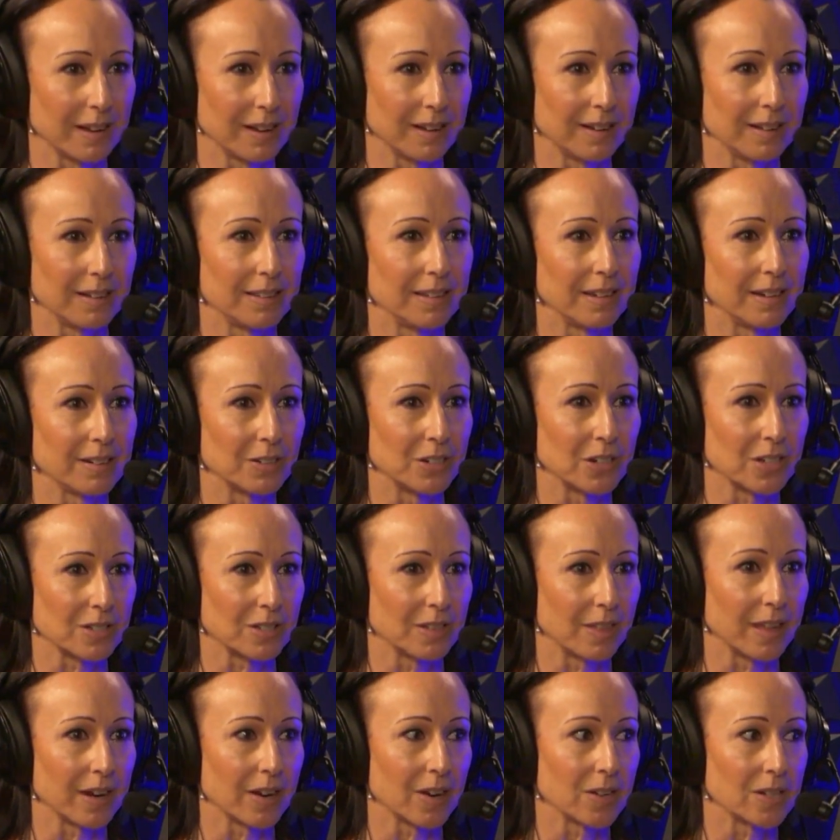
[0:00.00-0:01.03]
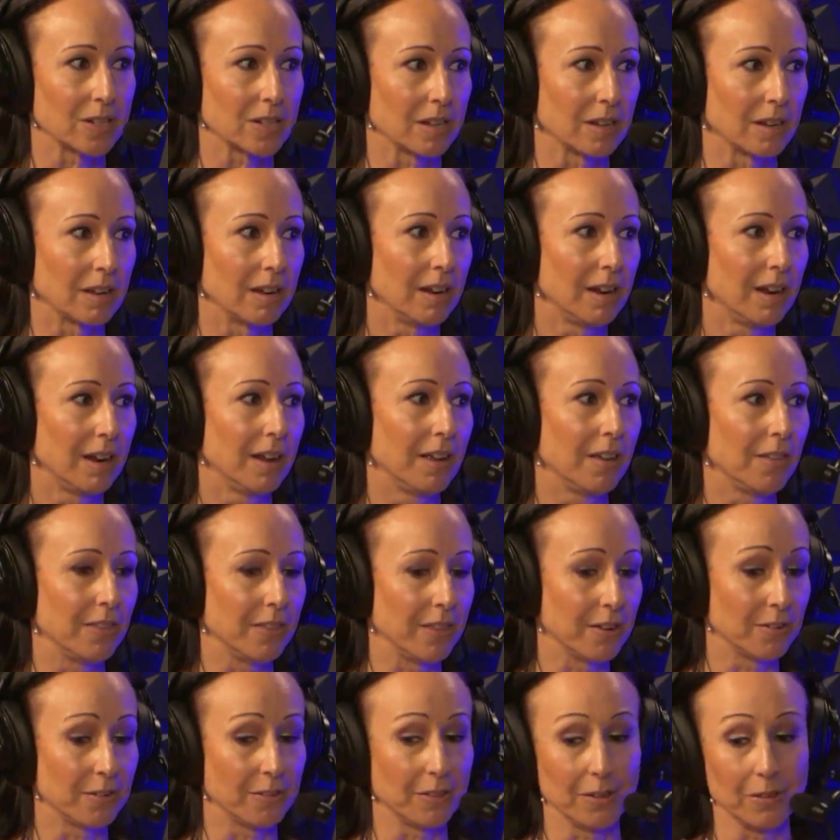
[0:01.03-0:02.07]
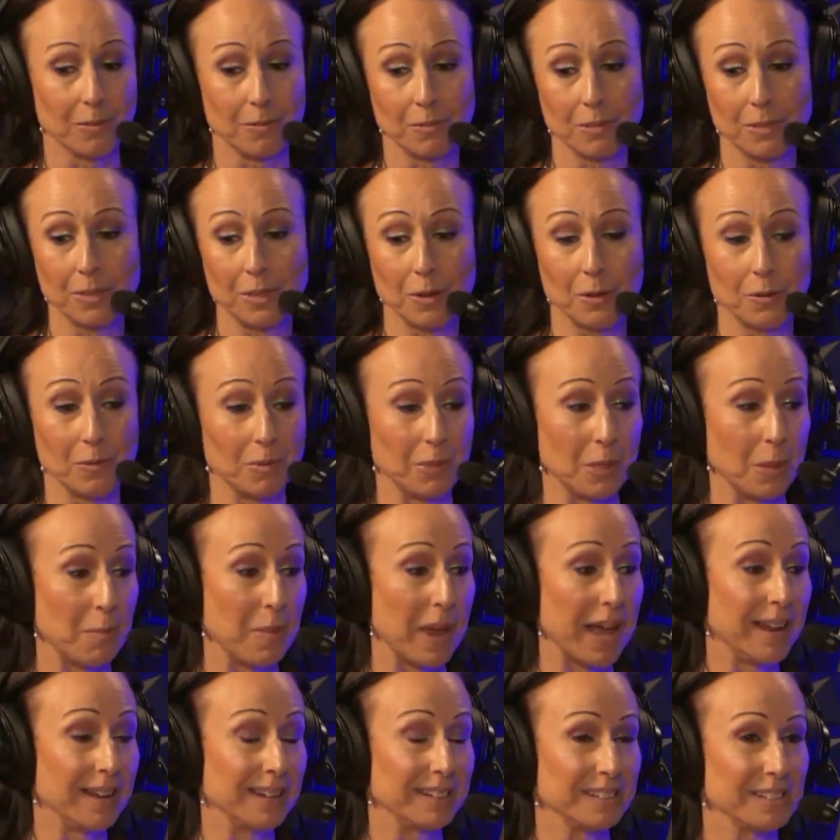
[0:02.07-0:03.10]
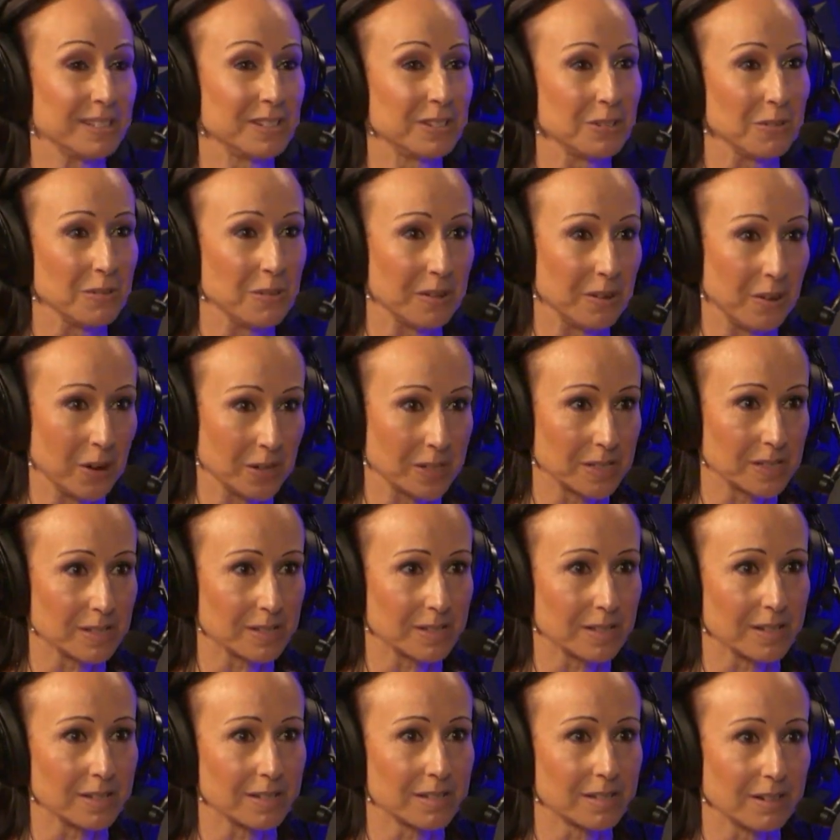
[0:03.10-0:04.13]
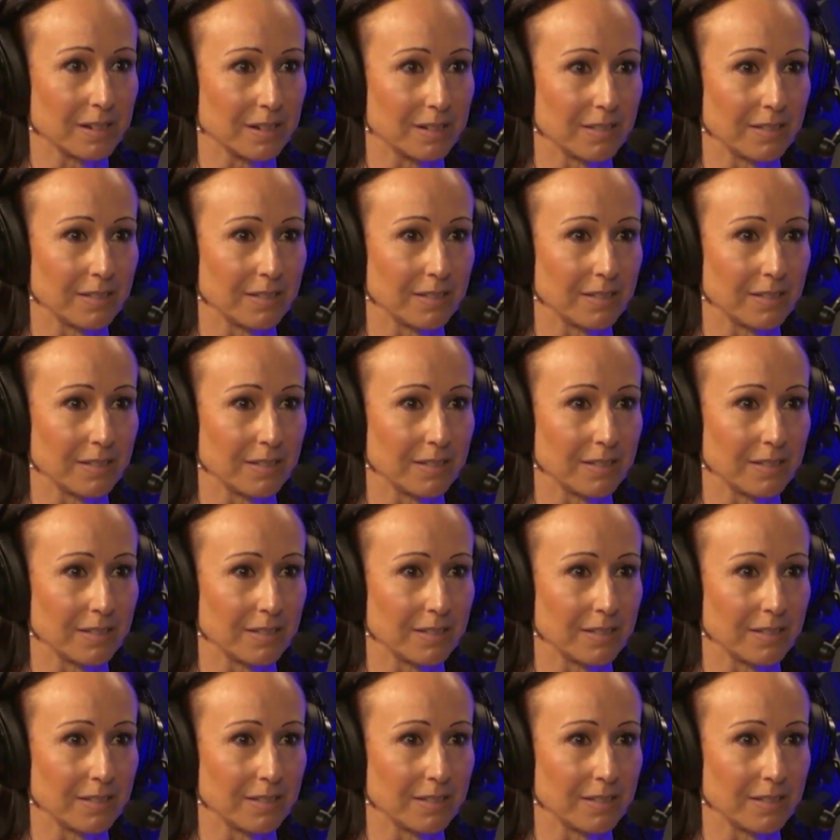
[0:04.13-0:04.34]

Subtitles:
and they're just they're the balance to the narcissist,